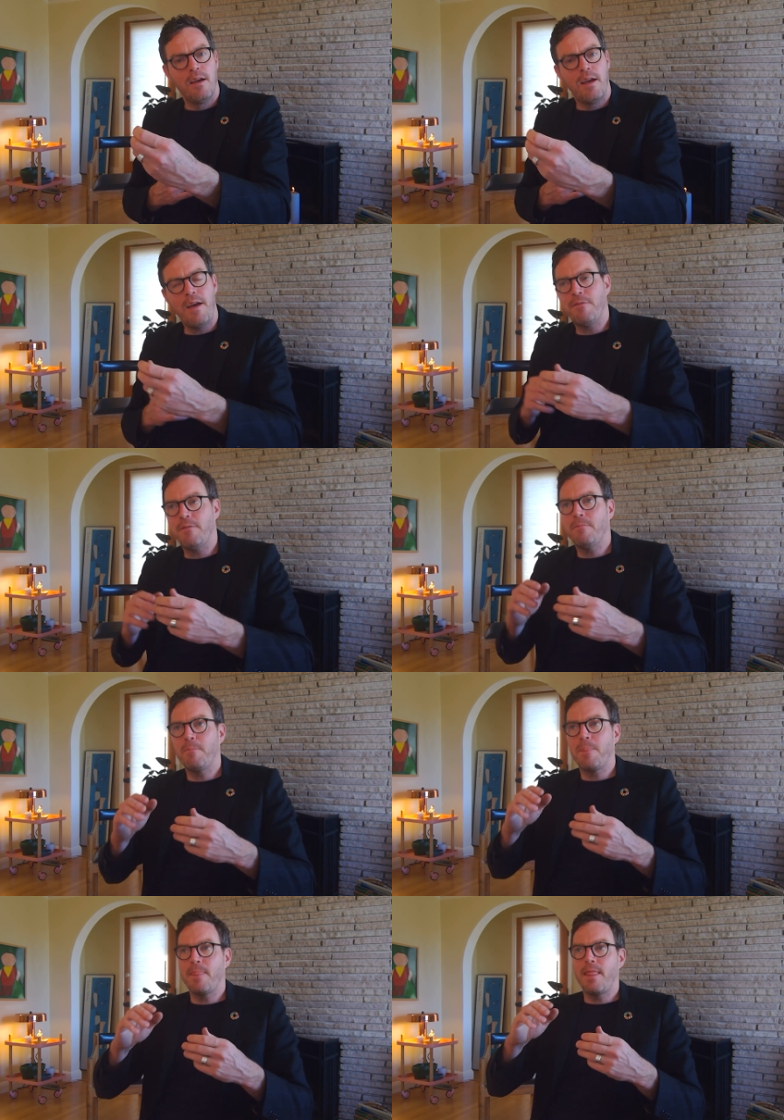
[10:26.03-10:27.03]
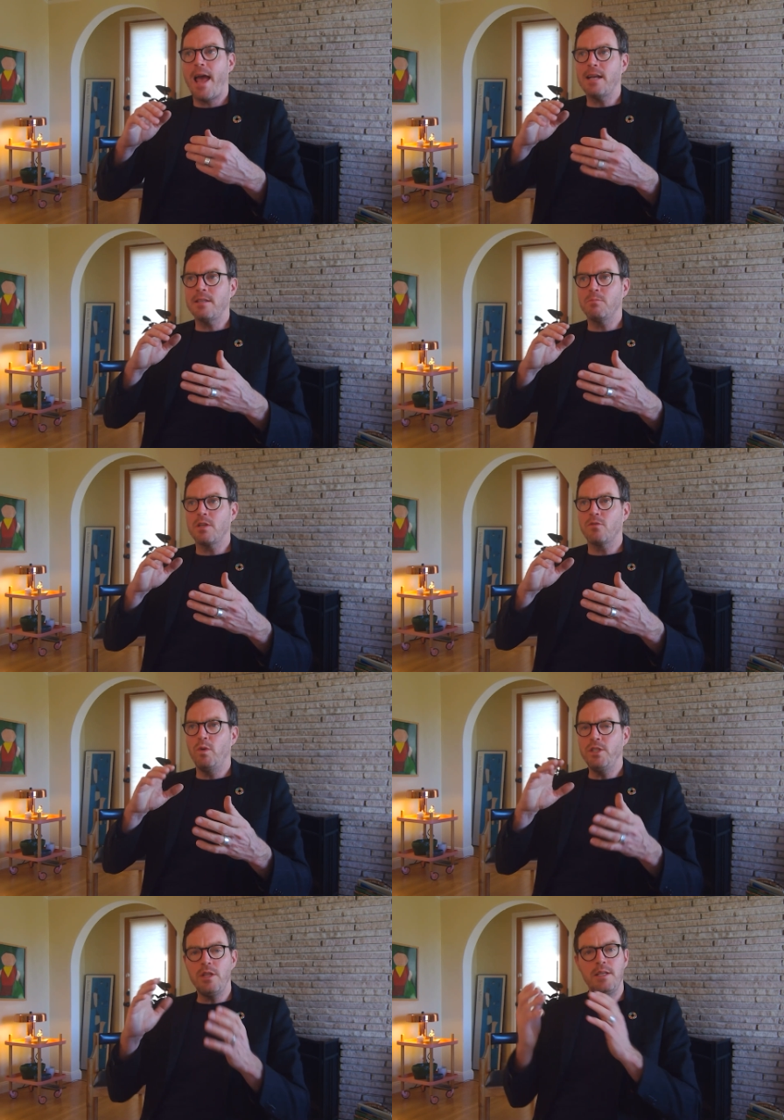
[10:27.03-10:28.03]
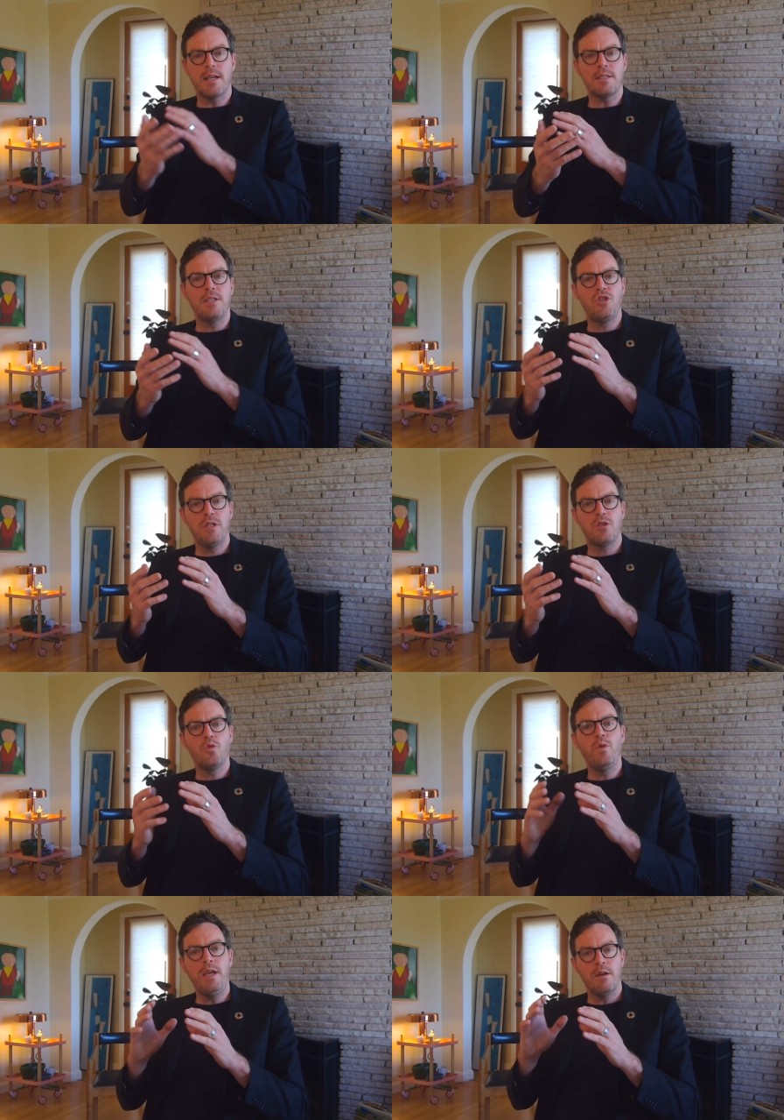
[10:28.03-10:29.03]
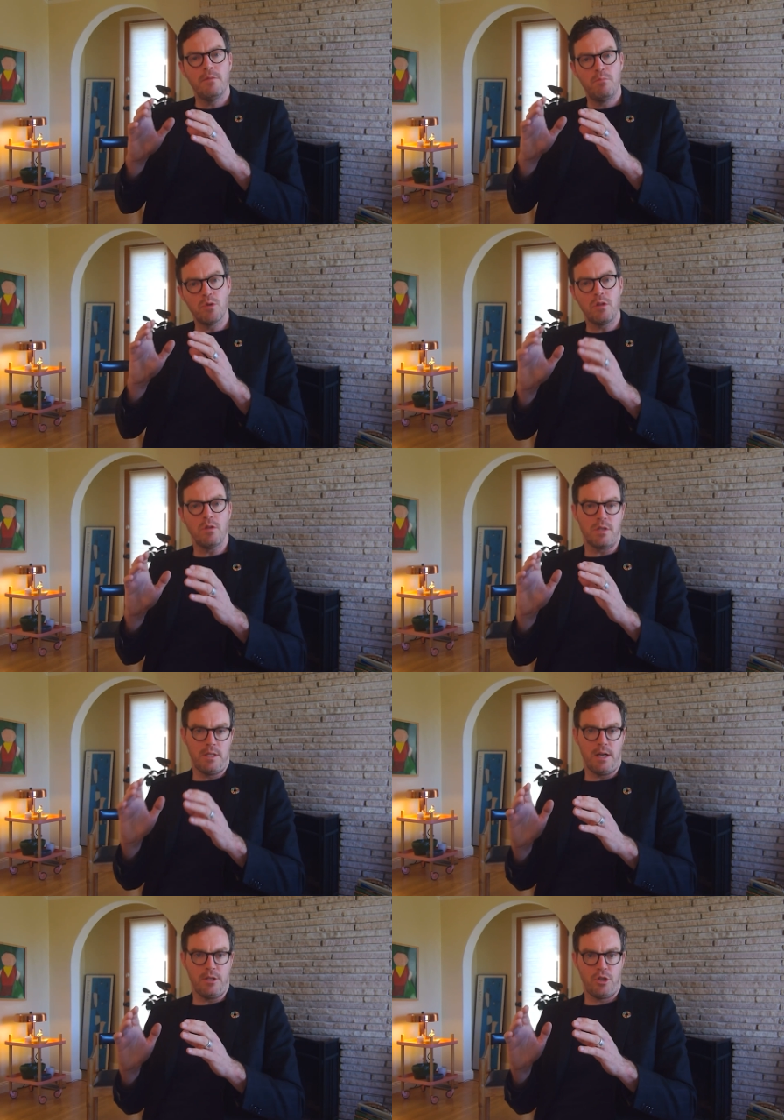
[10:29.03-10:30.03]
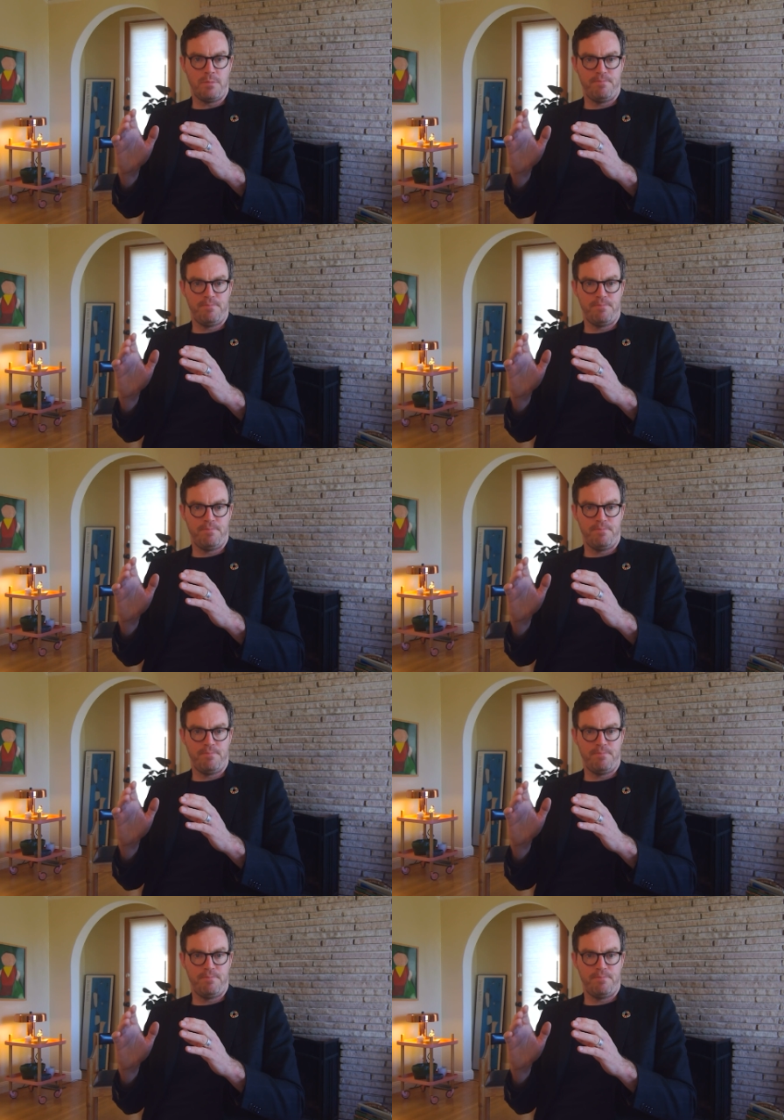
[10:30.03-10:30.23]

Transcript: have asked themselves, which of these SDGs do we most closely touch?